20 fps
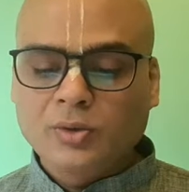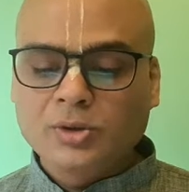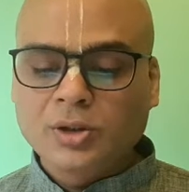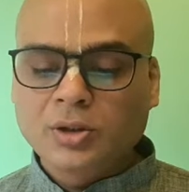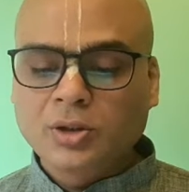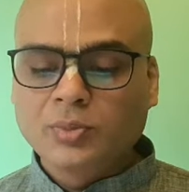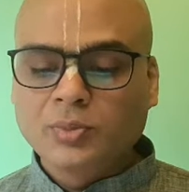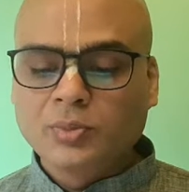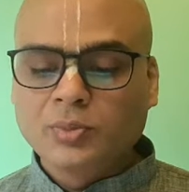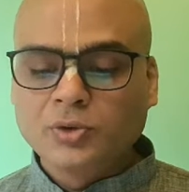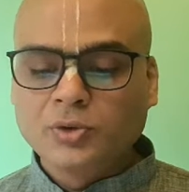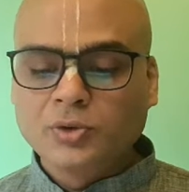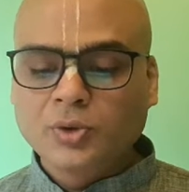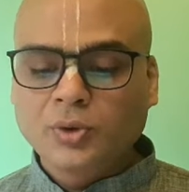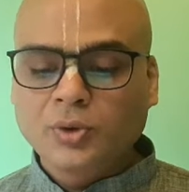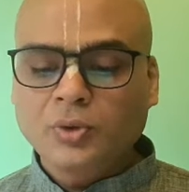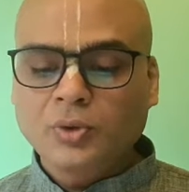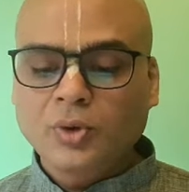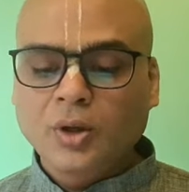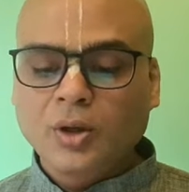
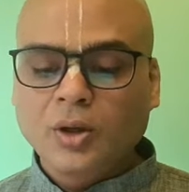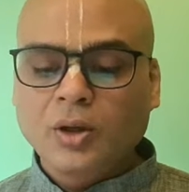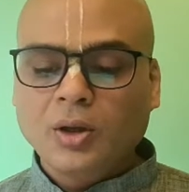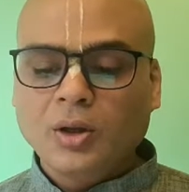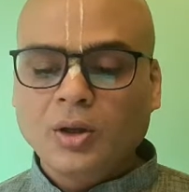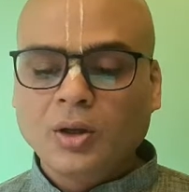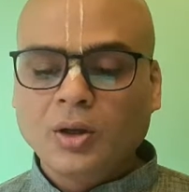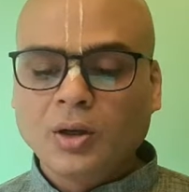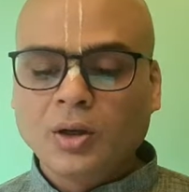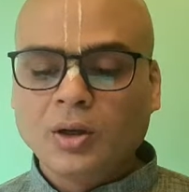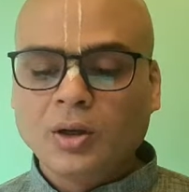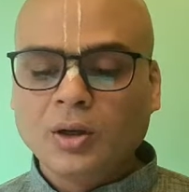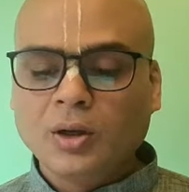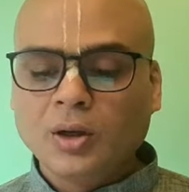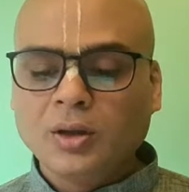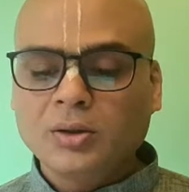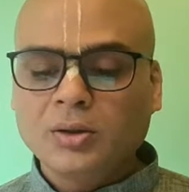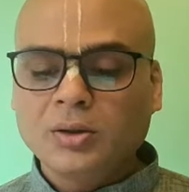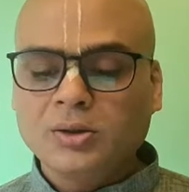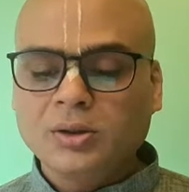Kshitibhujo
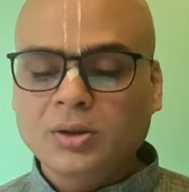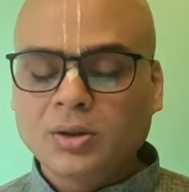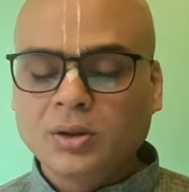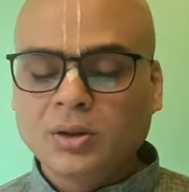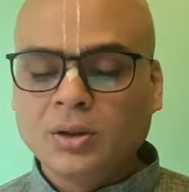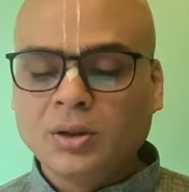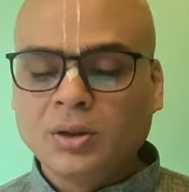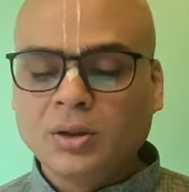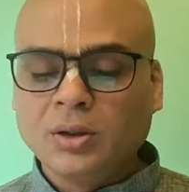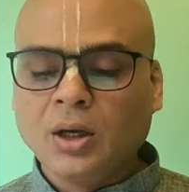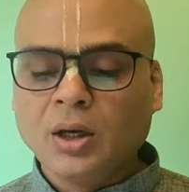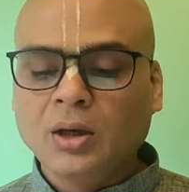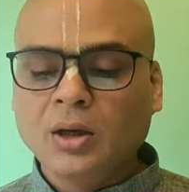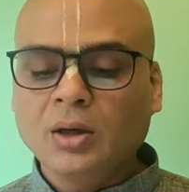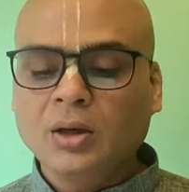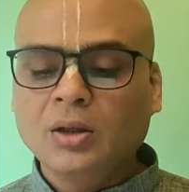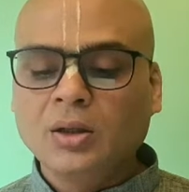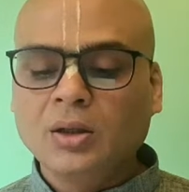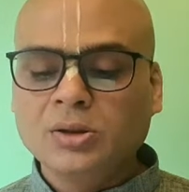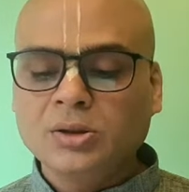
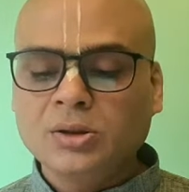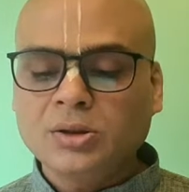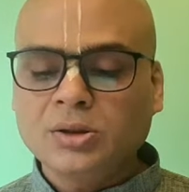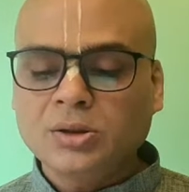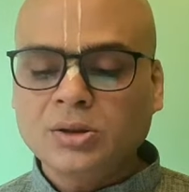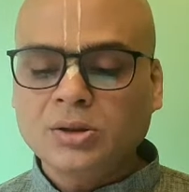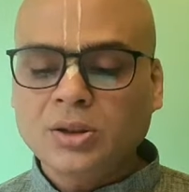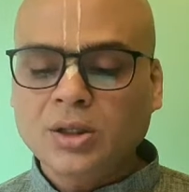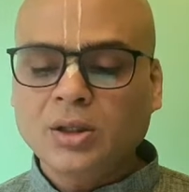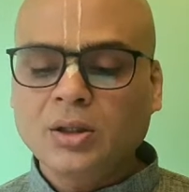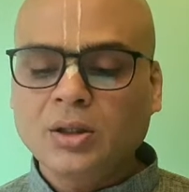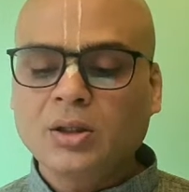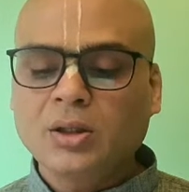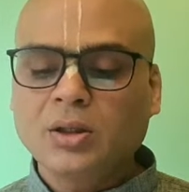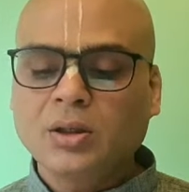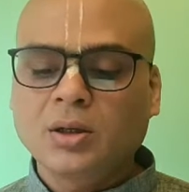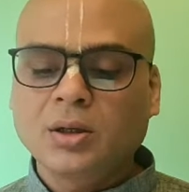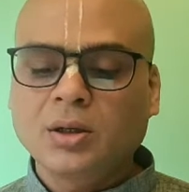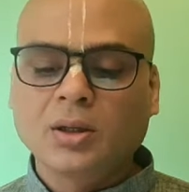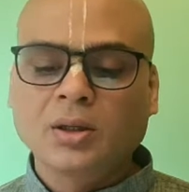Nyahanishyat
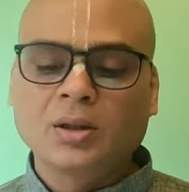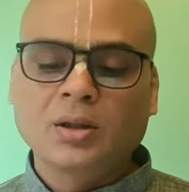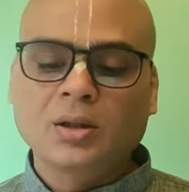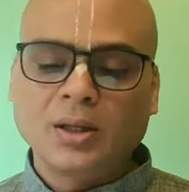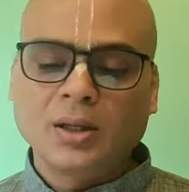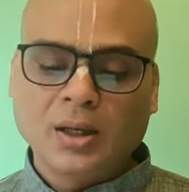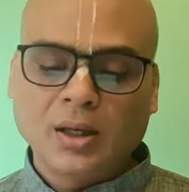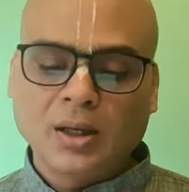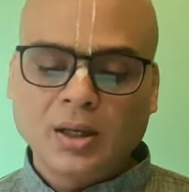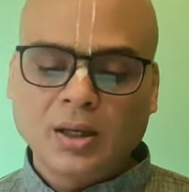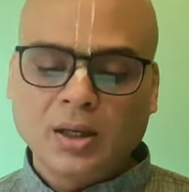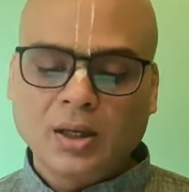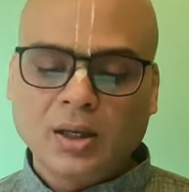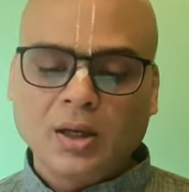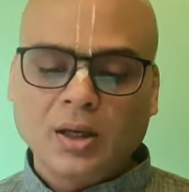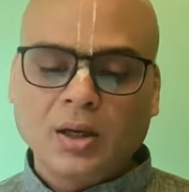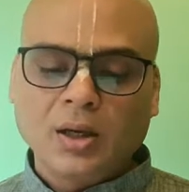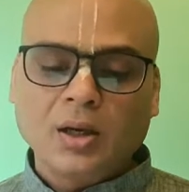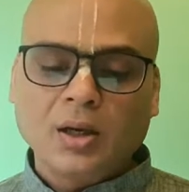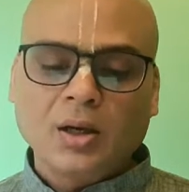Ante.
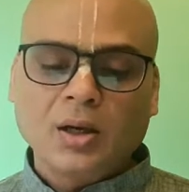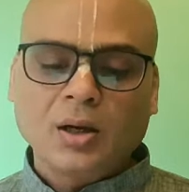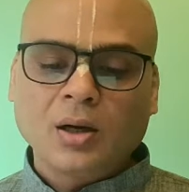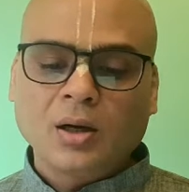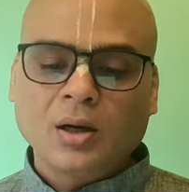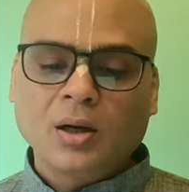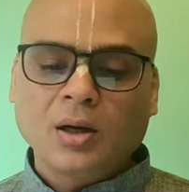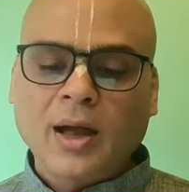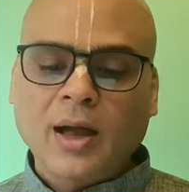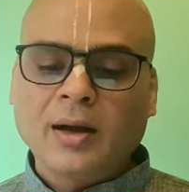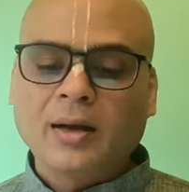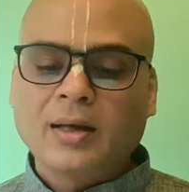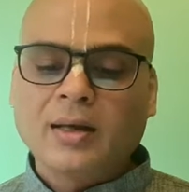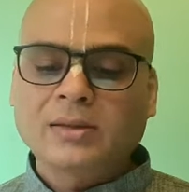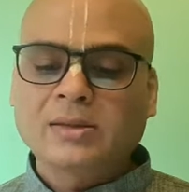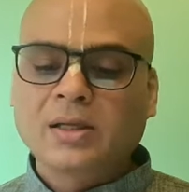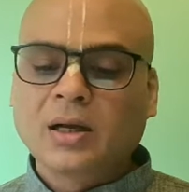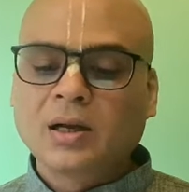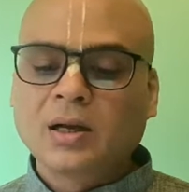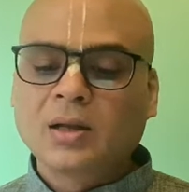And
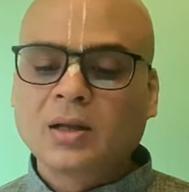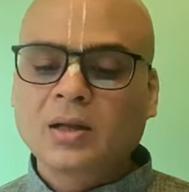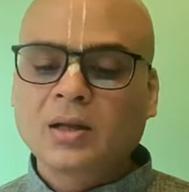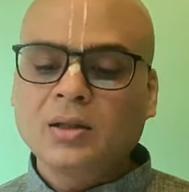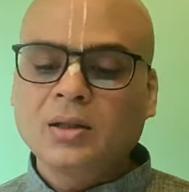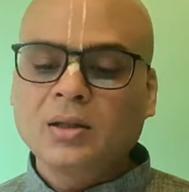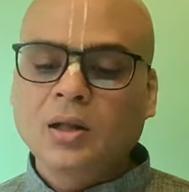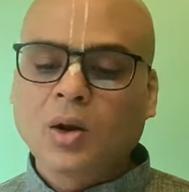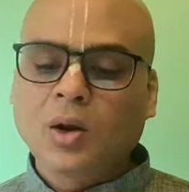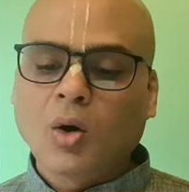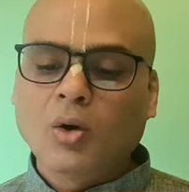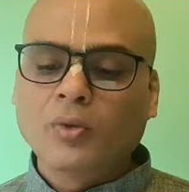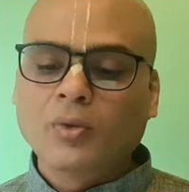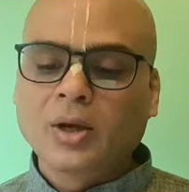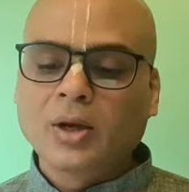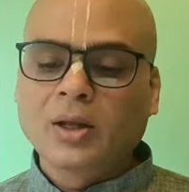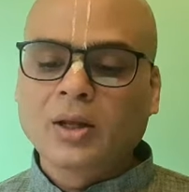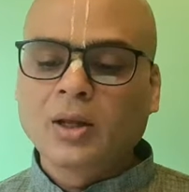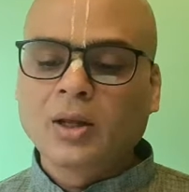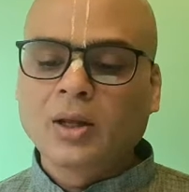as Kalki, the Lord
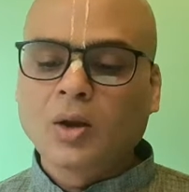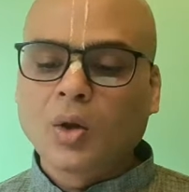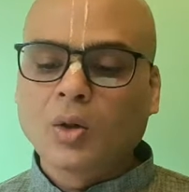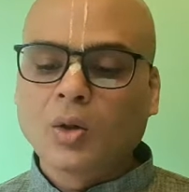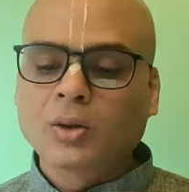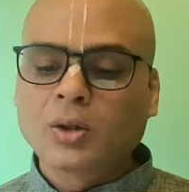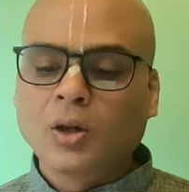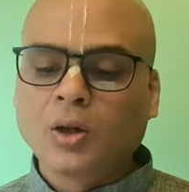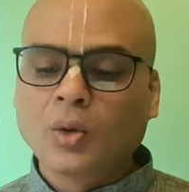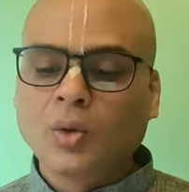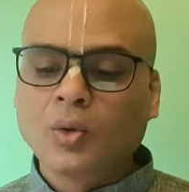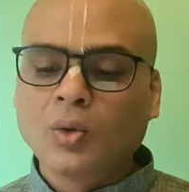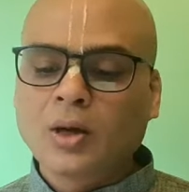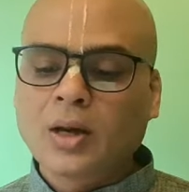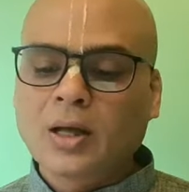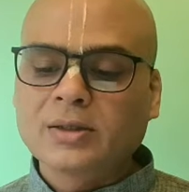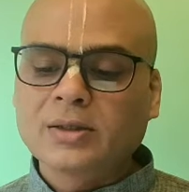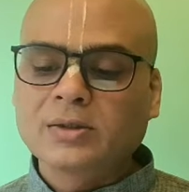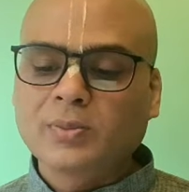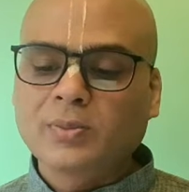will kill all the
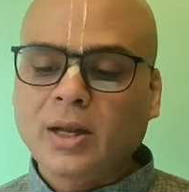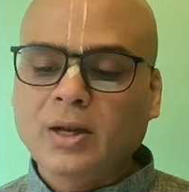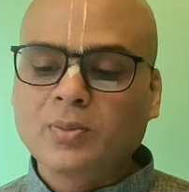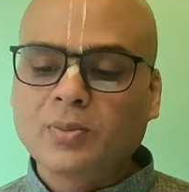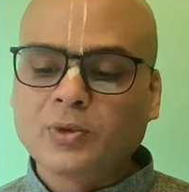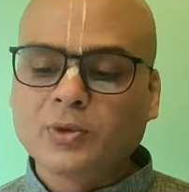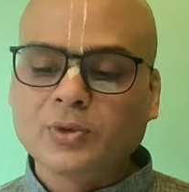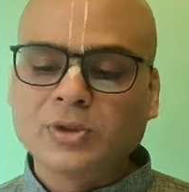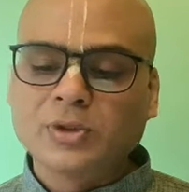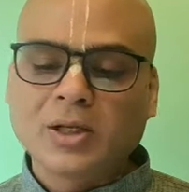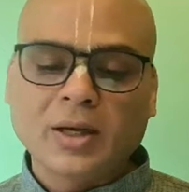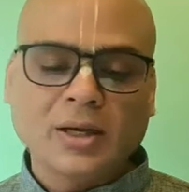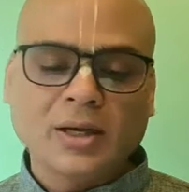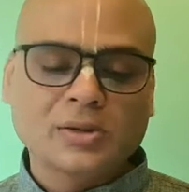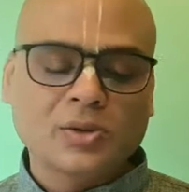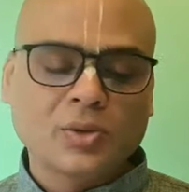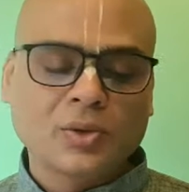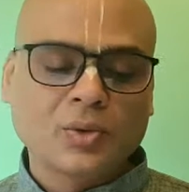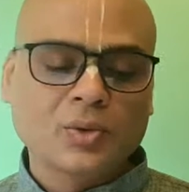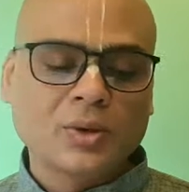low-class men posing
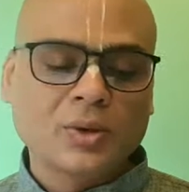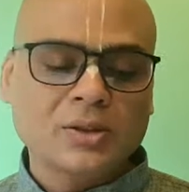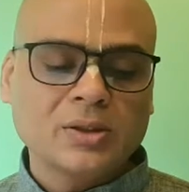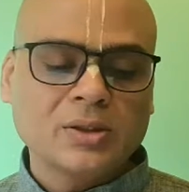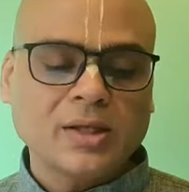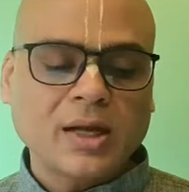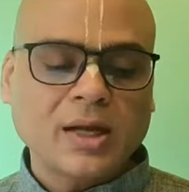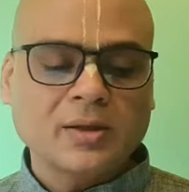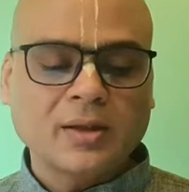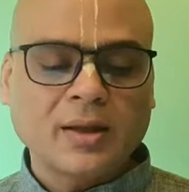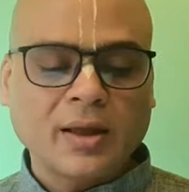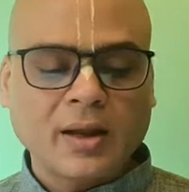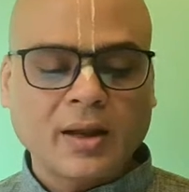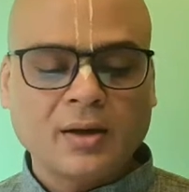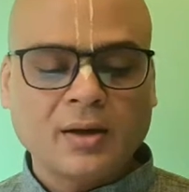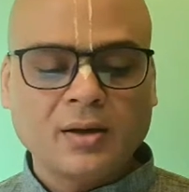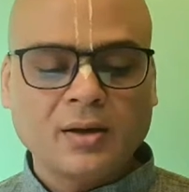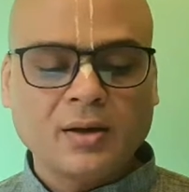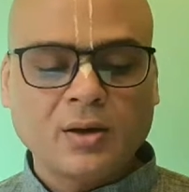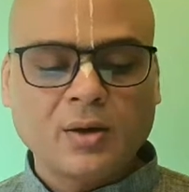as rulers at the
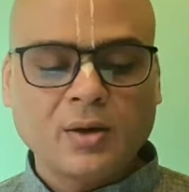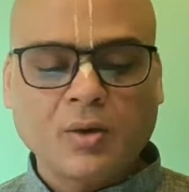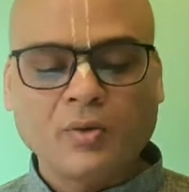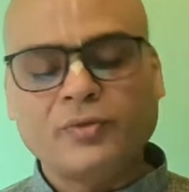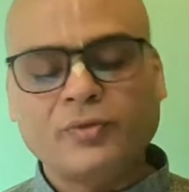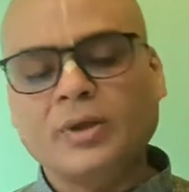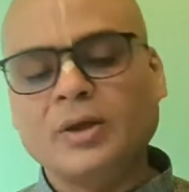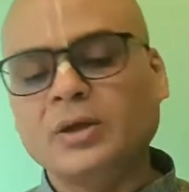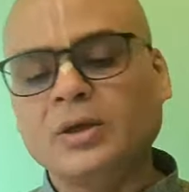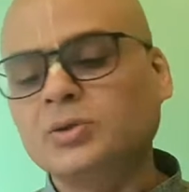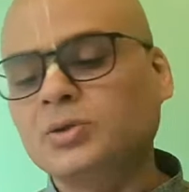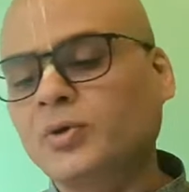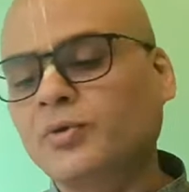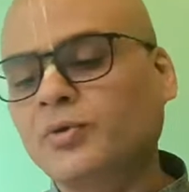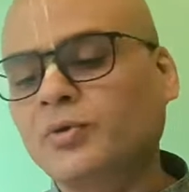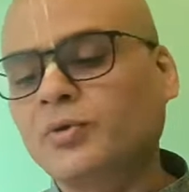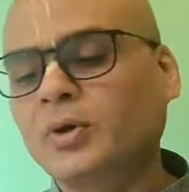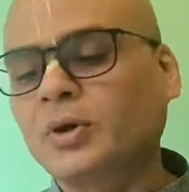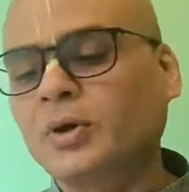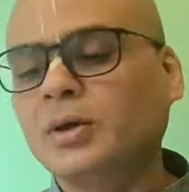end of the age of
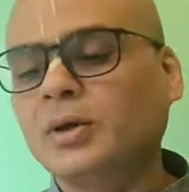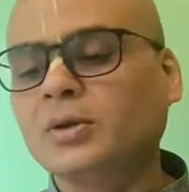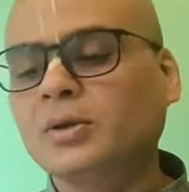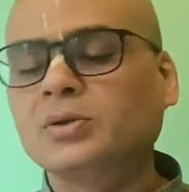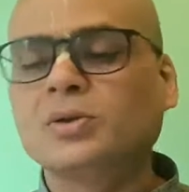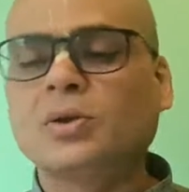Kalki.